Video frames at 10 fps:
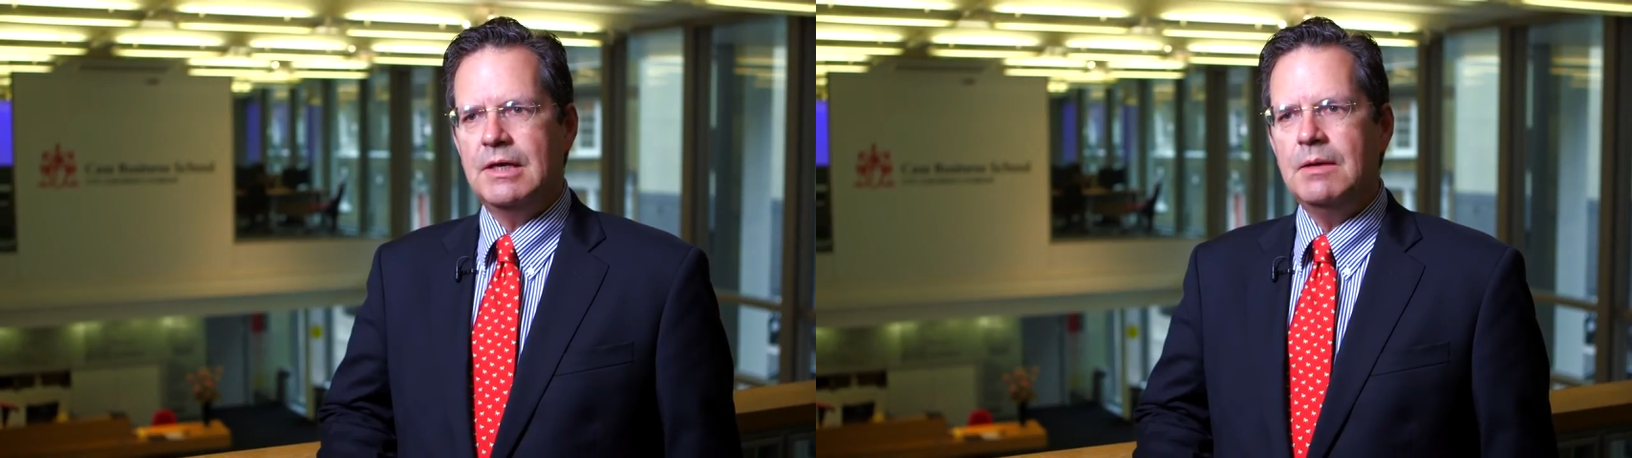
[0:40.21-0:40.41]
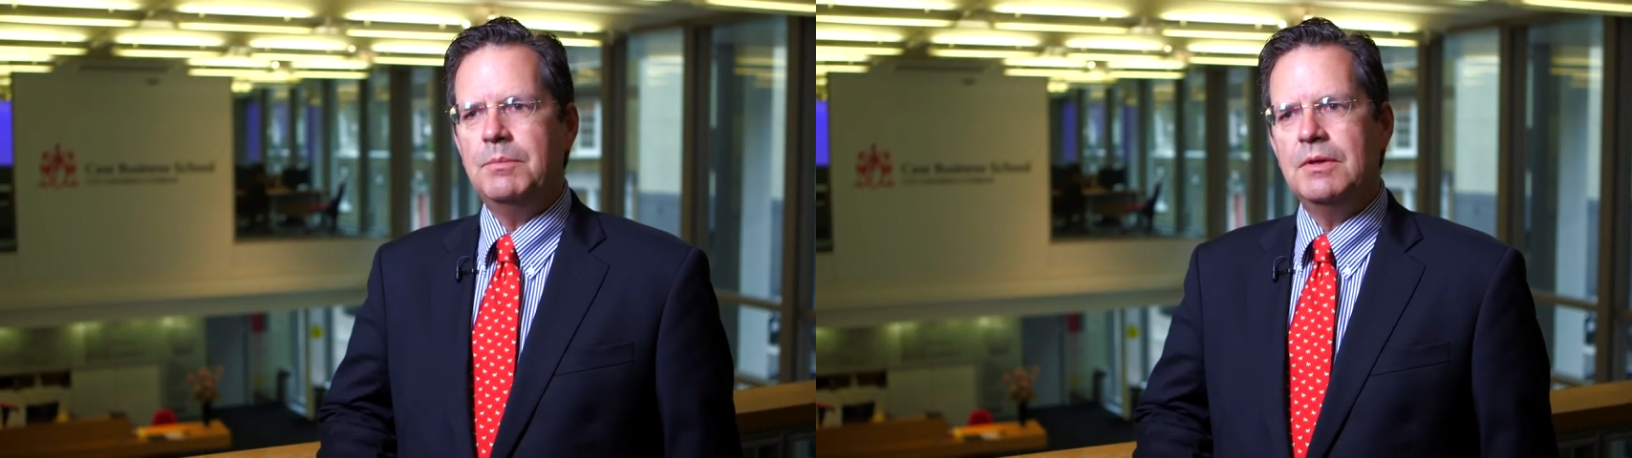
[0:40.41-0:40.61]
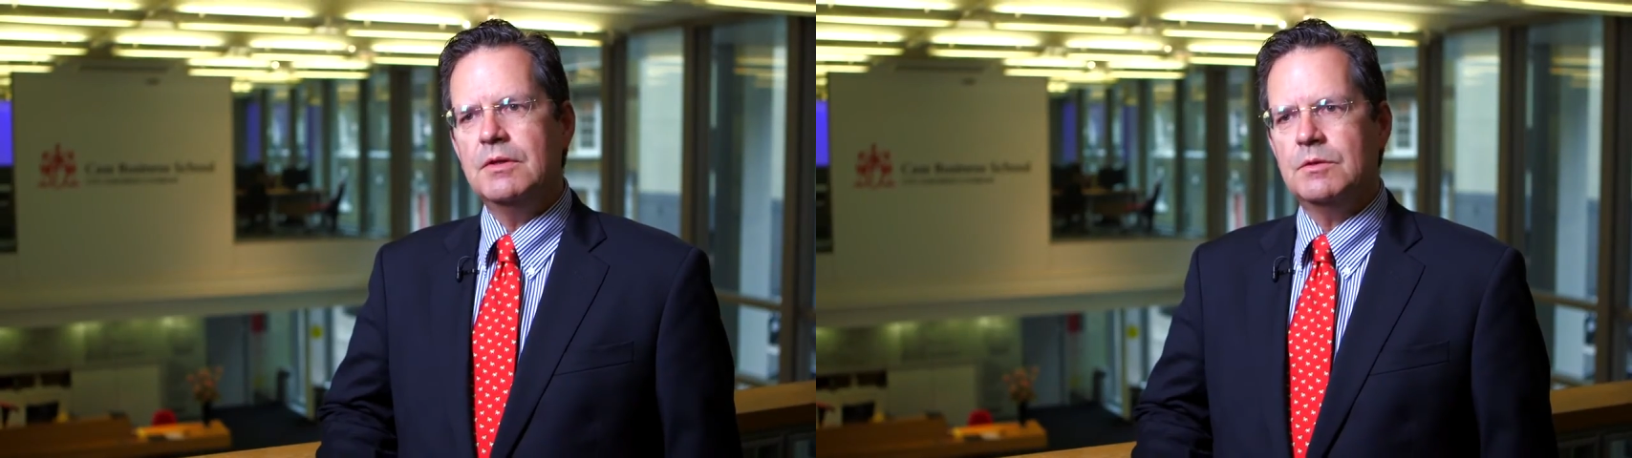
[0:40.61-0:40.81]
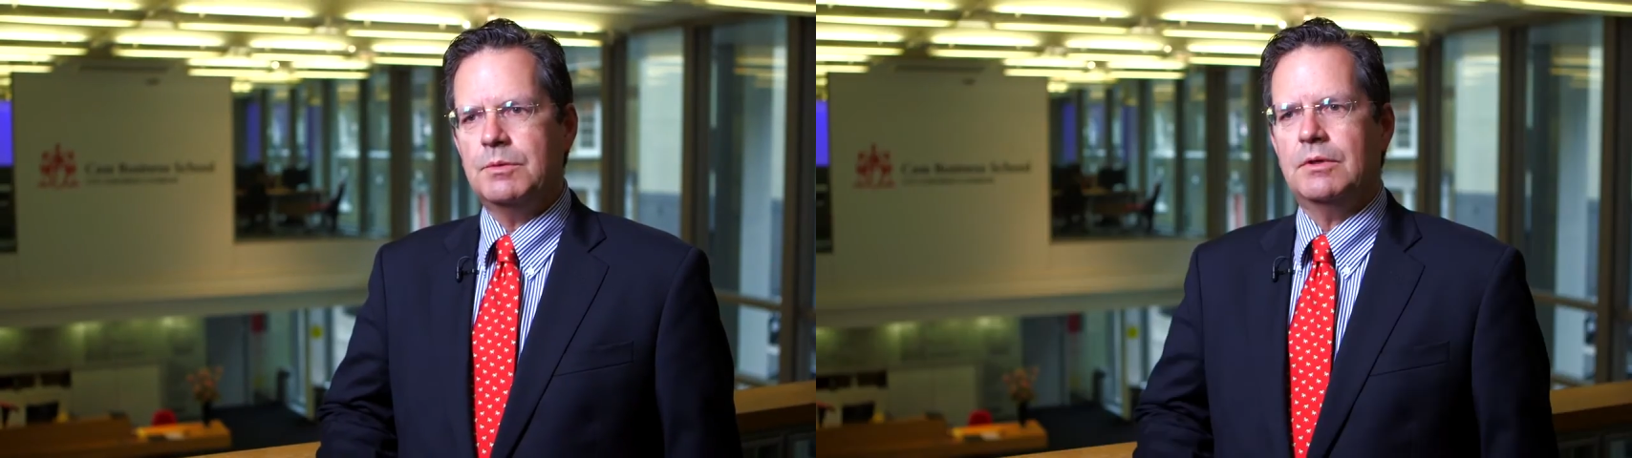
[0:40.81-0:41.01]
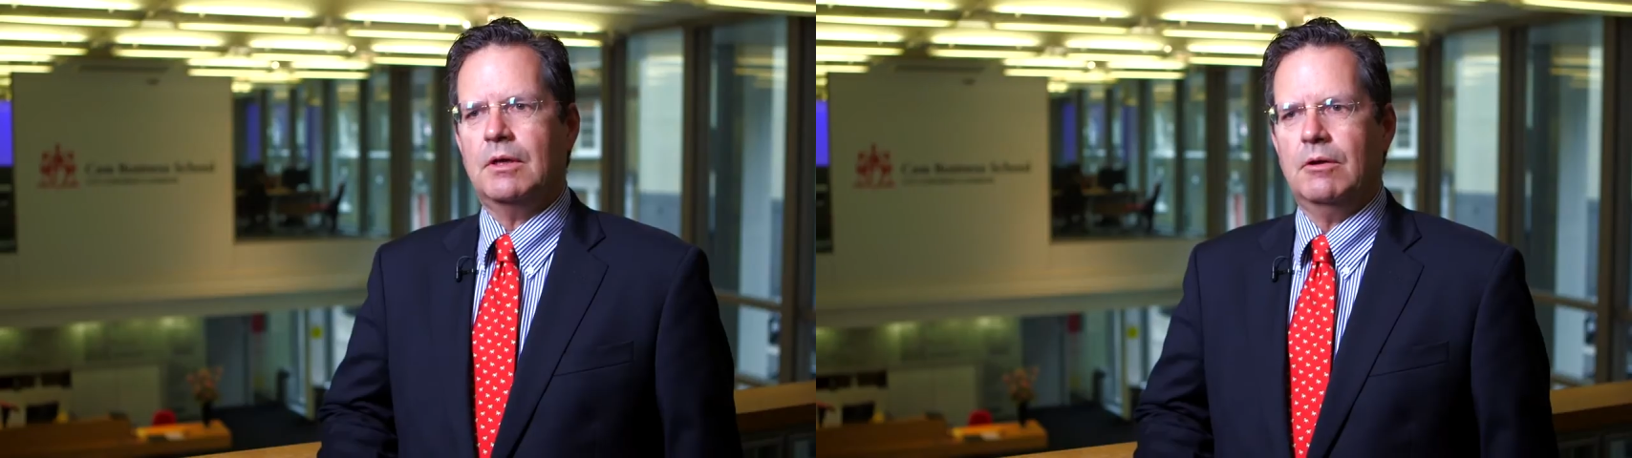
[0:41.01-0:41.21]
keeping this
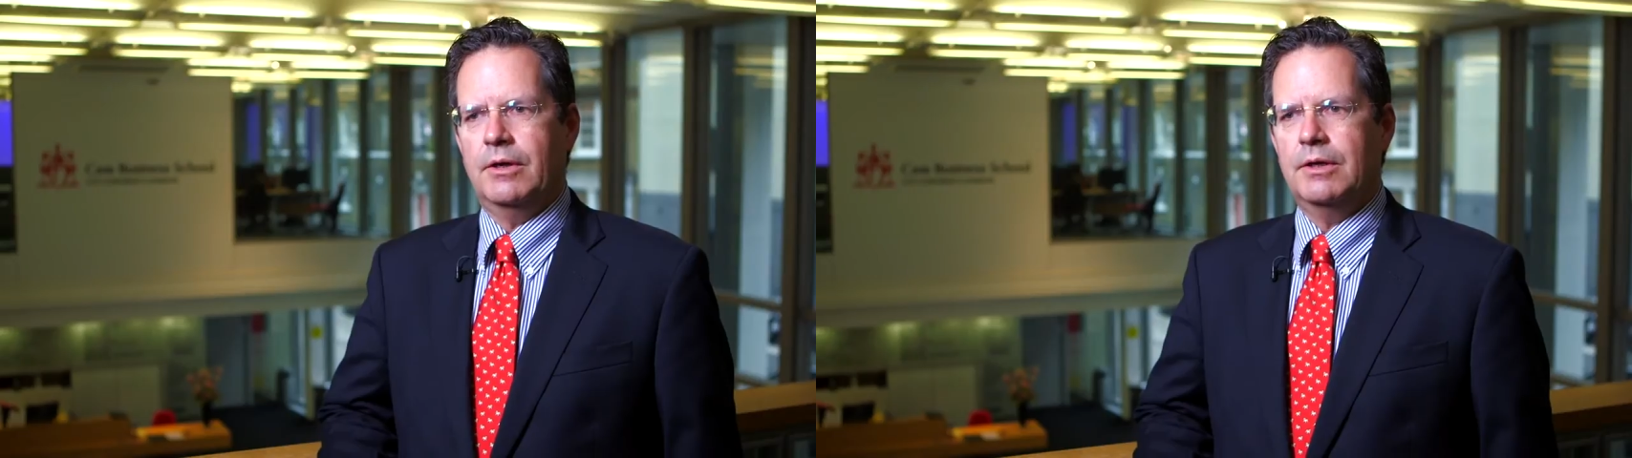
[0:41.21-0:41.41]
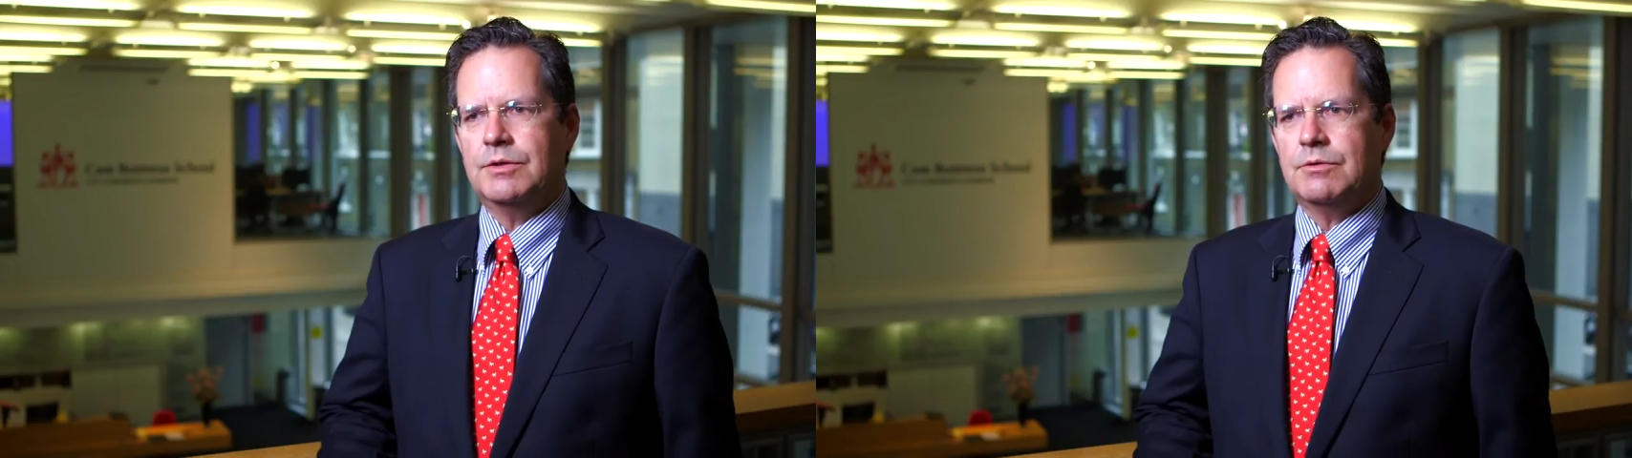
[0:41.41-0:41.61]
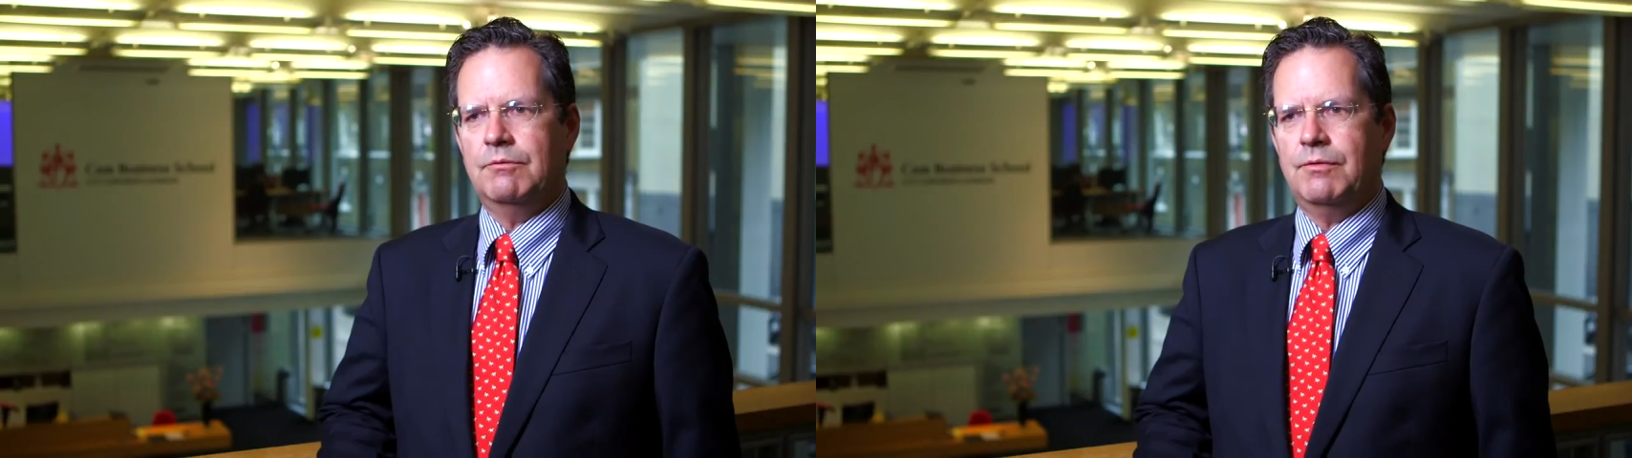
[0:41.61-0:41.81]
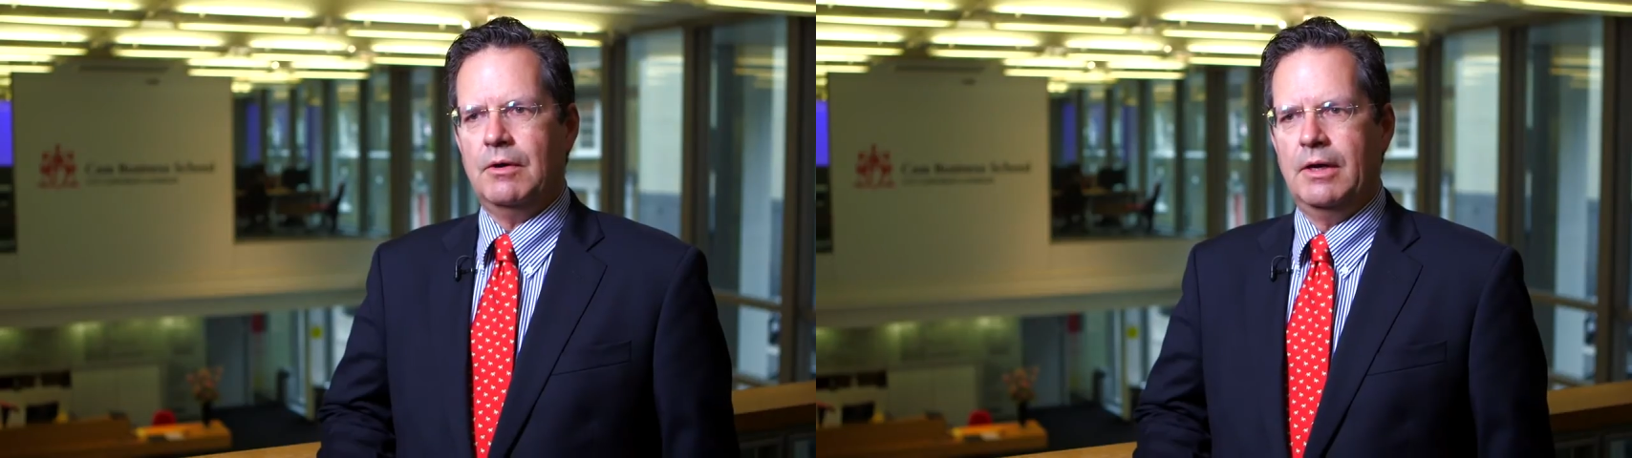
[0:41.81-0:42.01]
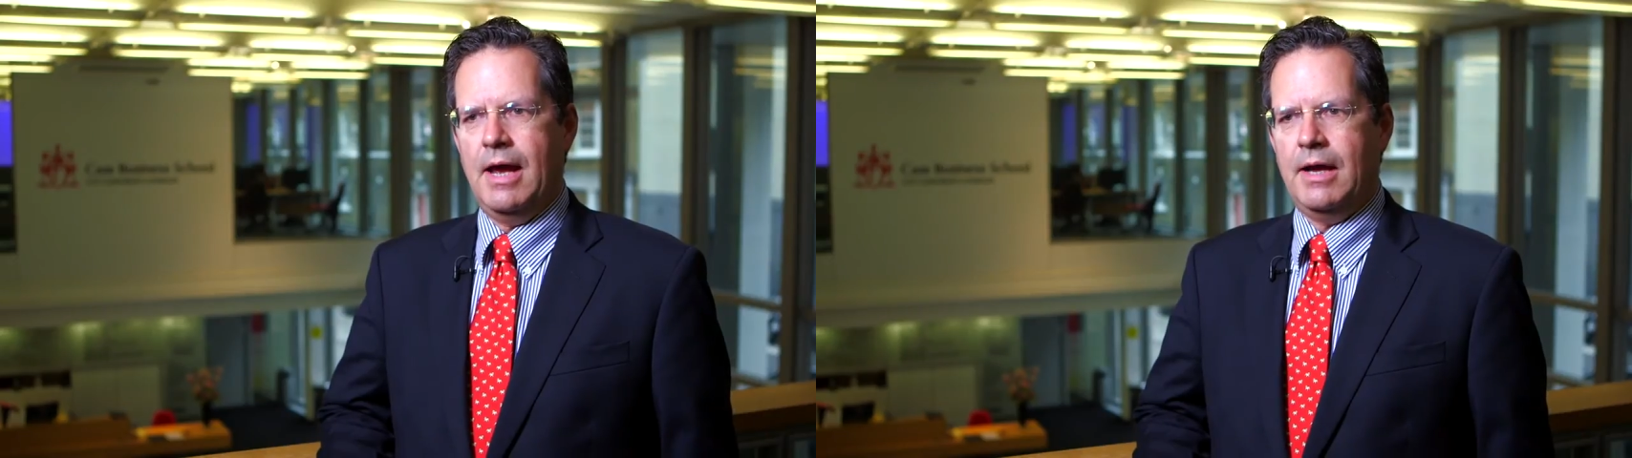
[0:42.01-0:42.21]
particular industry
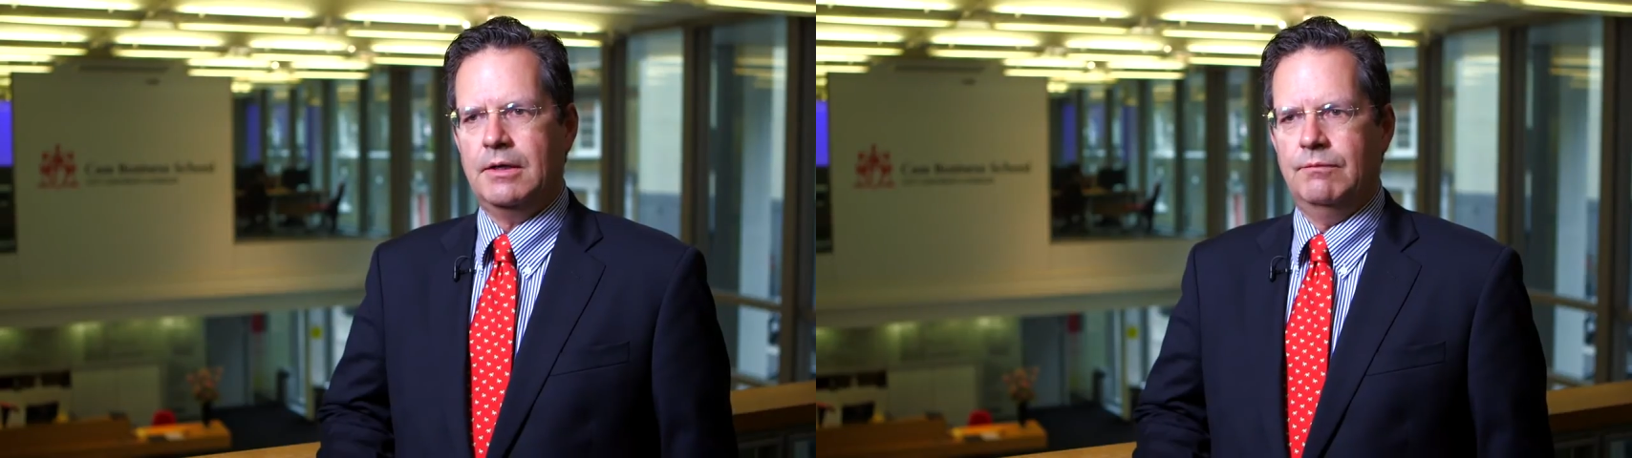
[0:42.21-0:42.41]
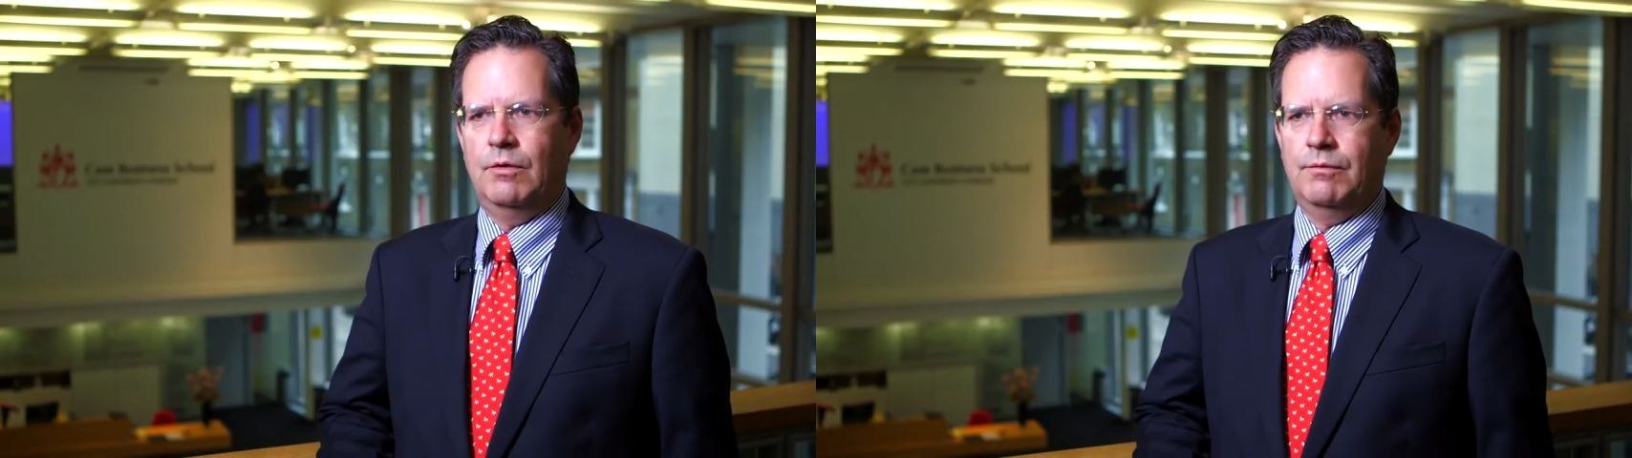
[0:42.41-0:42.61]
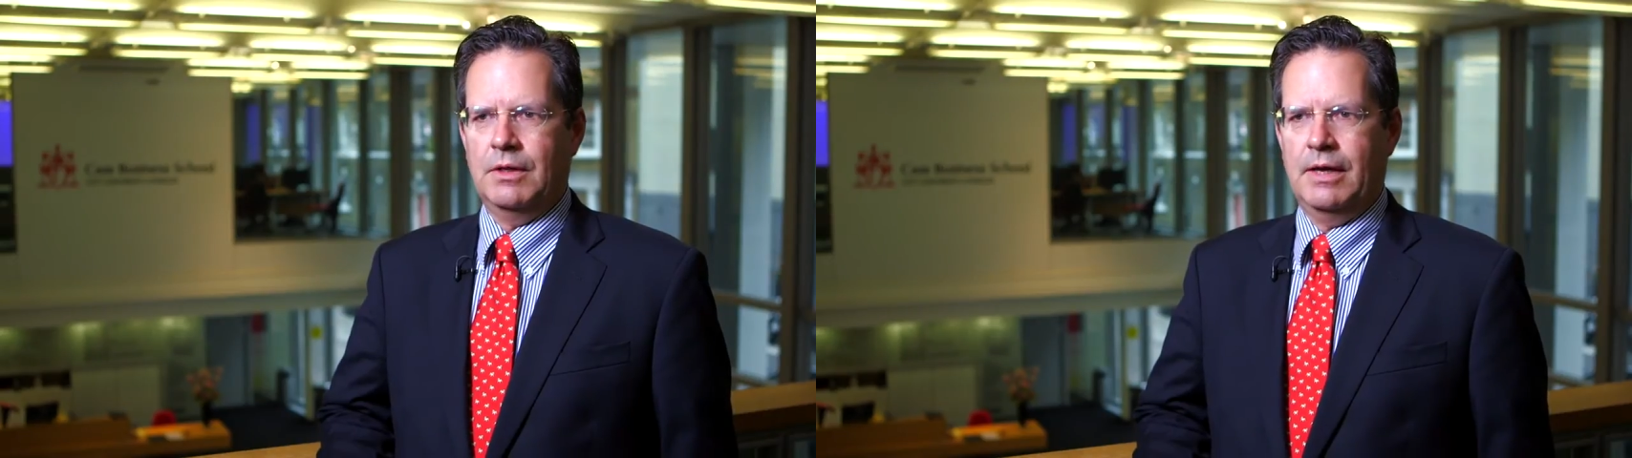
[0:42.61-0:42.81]
fairly active over the